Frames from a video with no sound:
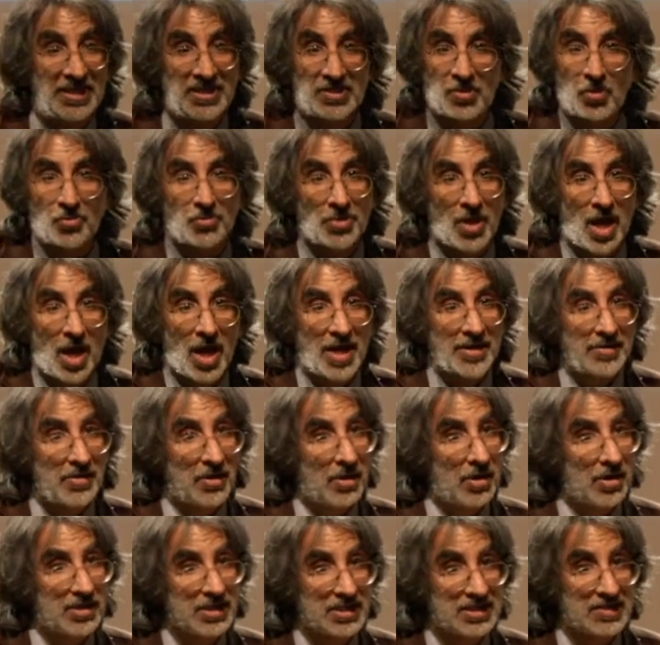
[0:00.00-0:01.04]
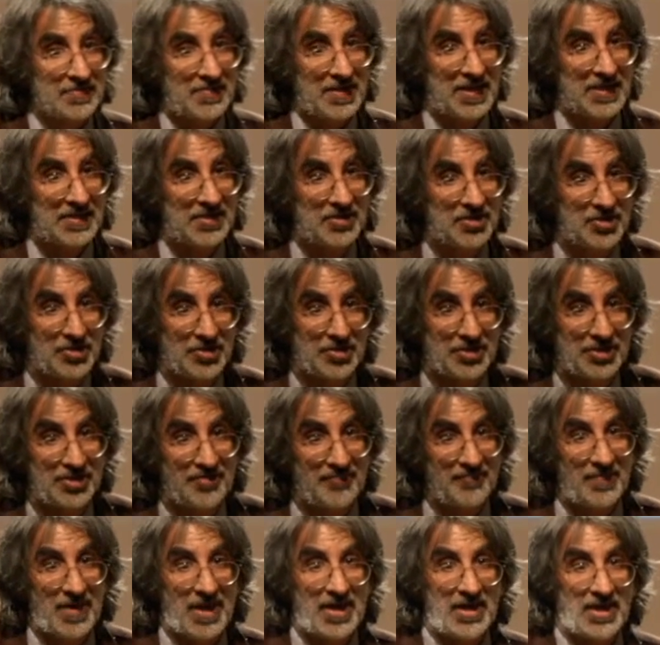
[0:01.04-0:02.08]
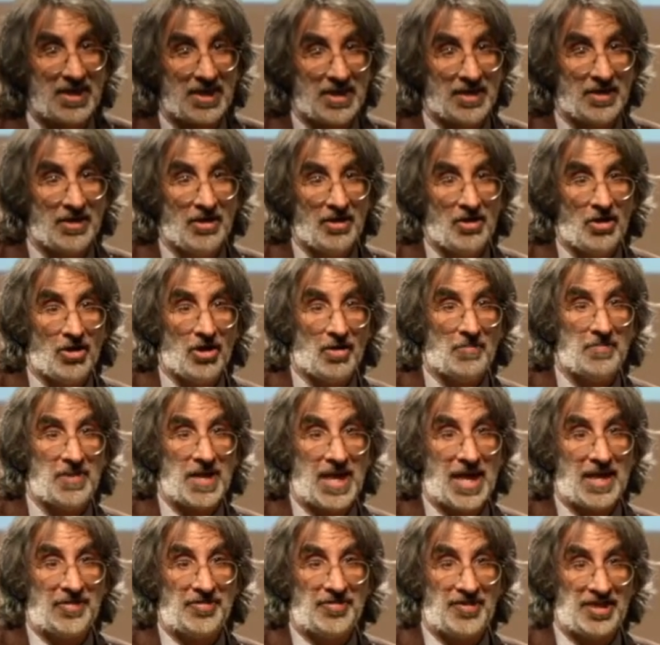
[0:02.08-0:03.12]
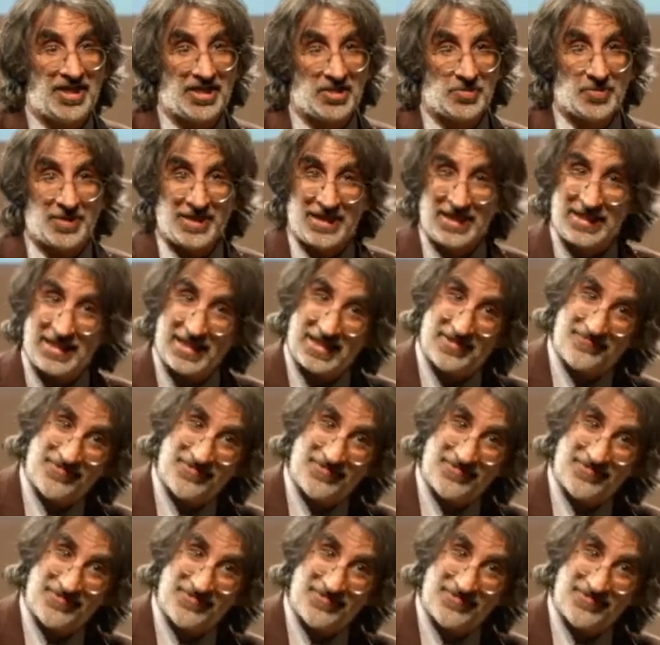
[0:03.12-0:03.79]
So, not all expenditures of money are bad things. We need to